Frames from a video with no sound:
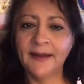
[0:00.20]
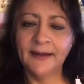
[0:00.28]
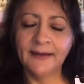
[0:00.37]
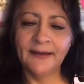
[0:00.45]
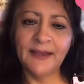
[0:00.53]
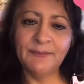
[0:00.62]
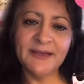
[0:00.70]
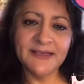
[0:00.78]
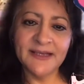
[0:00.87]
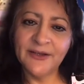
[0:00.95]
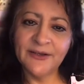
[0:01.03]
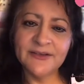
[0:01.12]
Let me
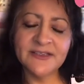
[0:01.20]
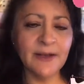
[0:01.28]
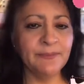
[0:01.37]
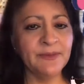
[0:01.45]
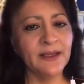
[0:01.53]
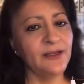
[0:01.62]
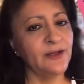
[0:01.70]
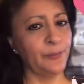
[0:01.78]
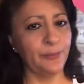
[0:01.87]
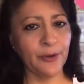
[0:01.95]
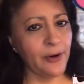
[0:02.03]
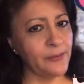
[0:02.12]
tell you something you
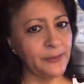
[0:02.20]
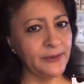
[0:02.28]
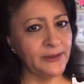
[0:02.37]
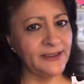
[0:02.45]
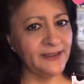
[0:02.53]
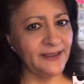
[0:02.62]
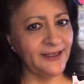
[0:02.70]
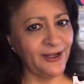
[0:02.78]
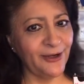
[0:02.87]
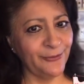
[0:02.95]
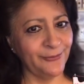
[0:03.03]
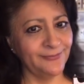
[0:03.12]
probably didn't know.